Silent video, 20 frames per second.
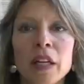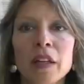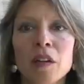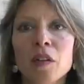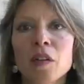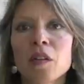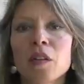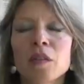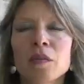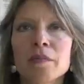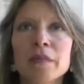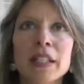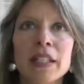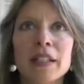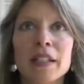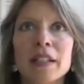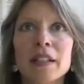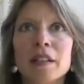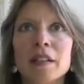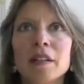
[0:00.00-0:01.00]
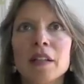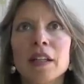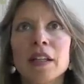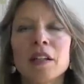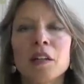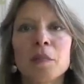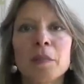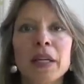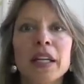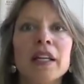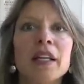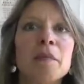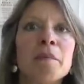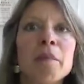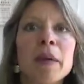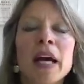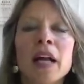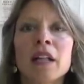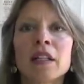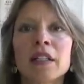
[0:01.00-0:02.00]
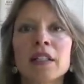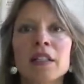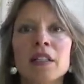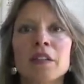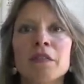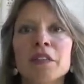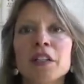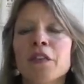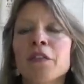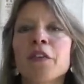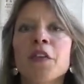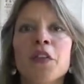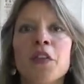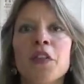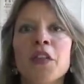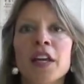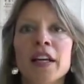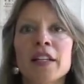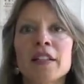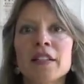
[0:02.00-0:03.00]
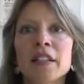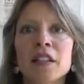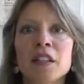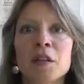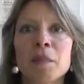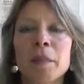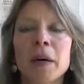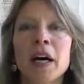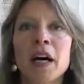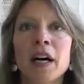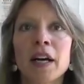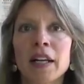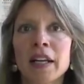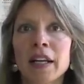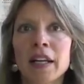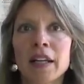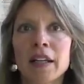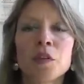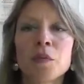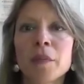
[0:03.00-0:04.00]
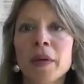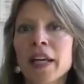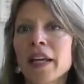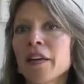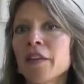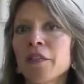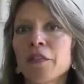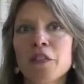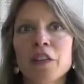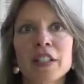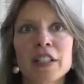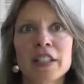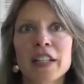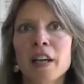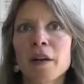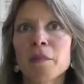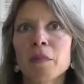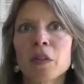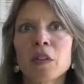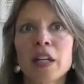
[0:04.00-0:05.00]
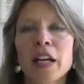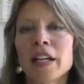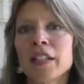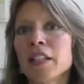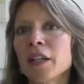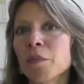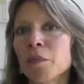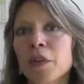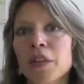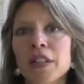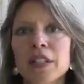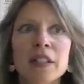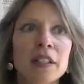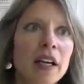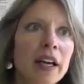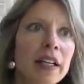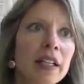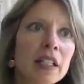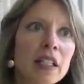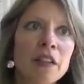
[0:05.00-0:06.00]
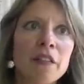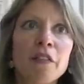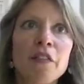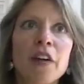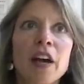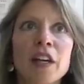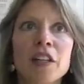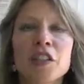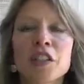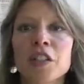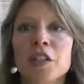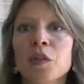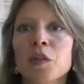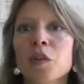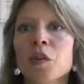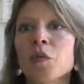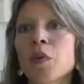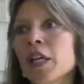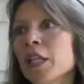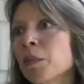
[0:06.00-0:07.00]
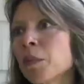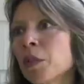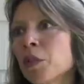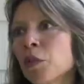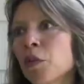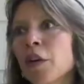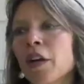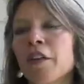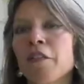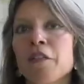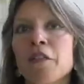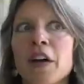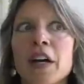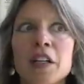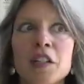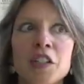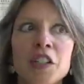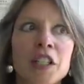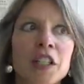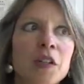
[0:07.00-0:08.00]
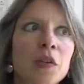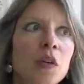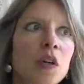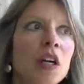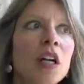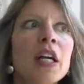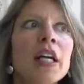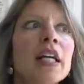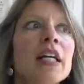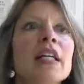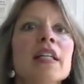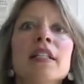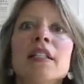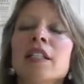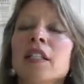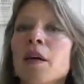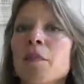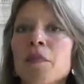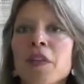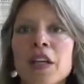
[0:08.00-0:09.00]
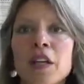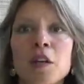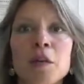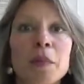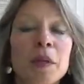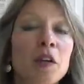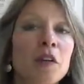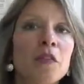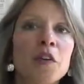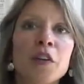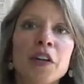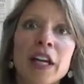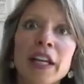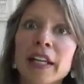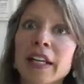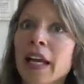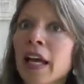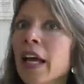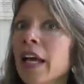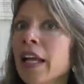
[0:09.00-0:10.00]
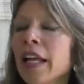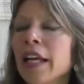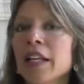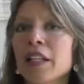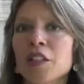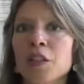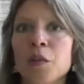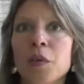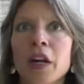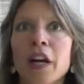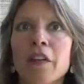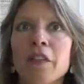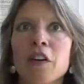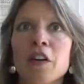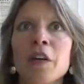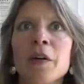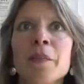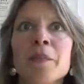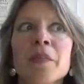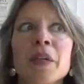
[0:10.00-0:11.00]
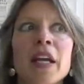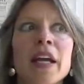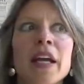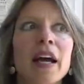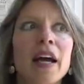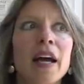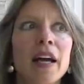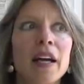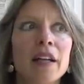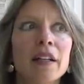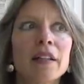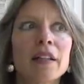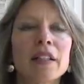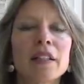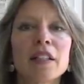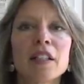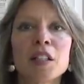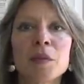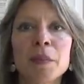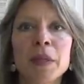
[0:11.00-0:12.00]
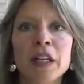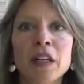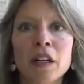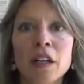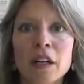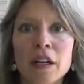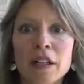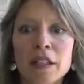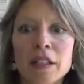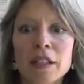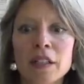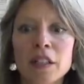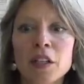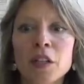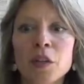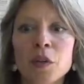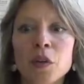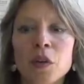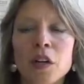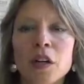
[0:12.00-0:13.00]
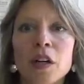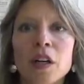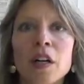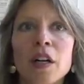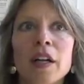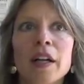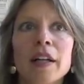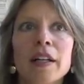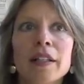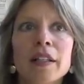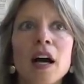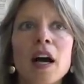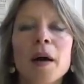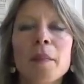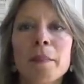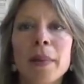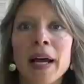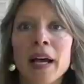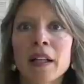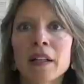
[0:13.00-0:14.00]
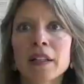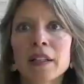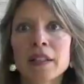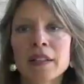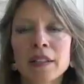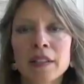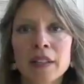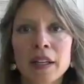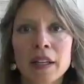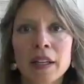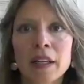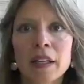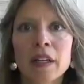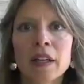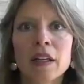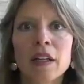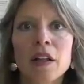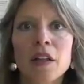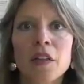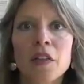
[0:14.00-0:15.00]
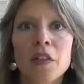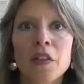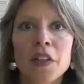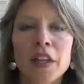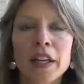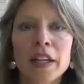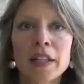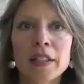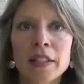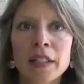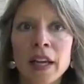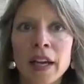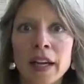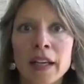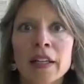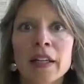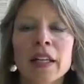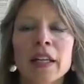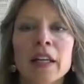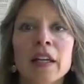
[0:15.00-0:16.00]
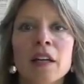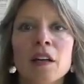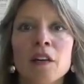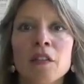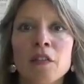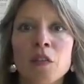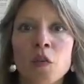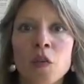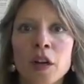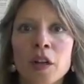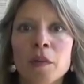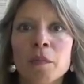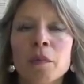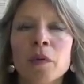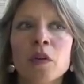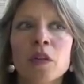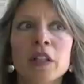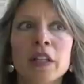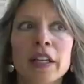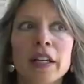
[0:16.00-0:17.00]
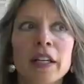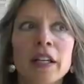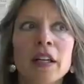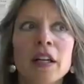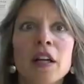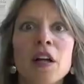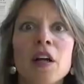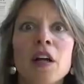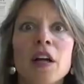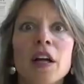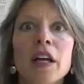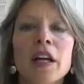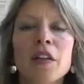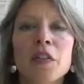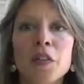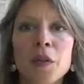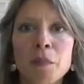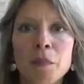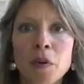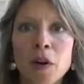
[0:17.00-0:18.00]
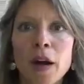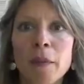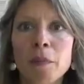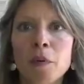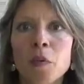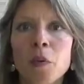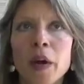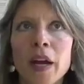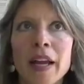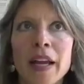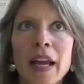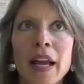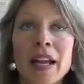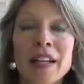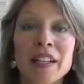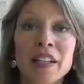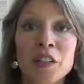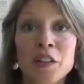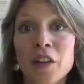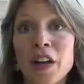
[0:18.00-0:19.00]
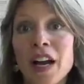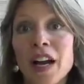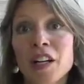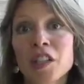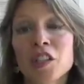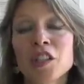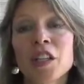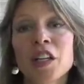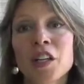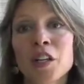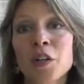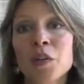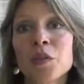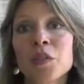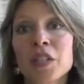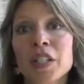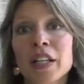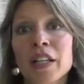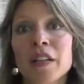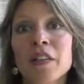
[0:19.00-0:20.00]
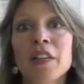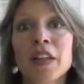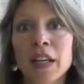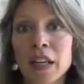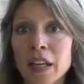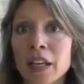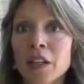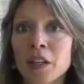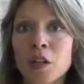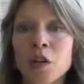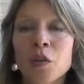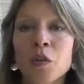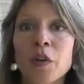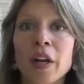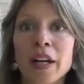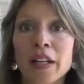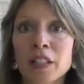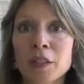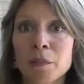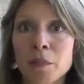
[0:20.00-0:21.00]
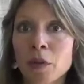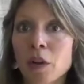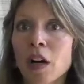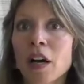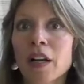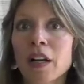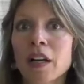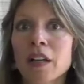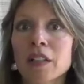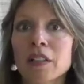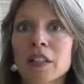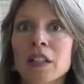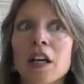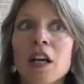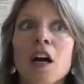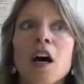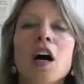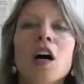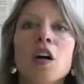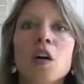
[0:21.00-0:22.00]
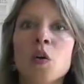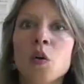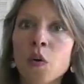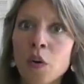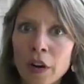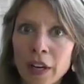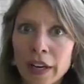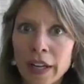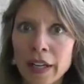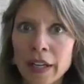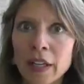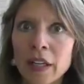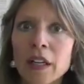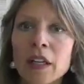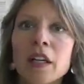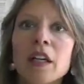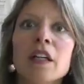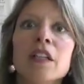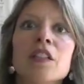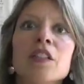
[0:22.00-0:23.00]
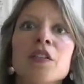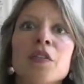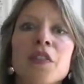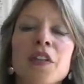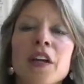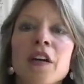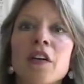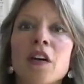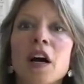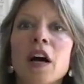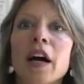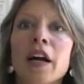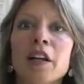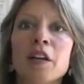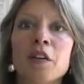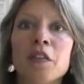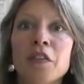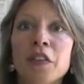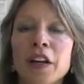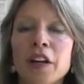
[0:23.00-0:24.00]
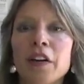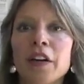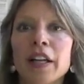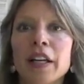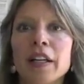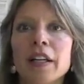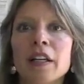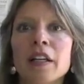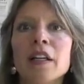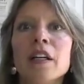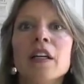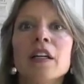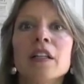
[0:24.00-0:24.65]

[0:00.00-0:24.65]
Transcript: it'll it'll be an imbalance of different things in the body. You may, for example, end up with a sinus infection or a respiratory infection or something could be off, you're getting headaches or whatever. And this is because you're not balancing the technique of oil pulling in the proper way and you're actually using the incorrect product according to their Ayurvedic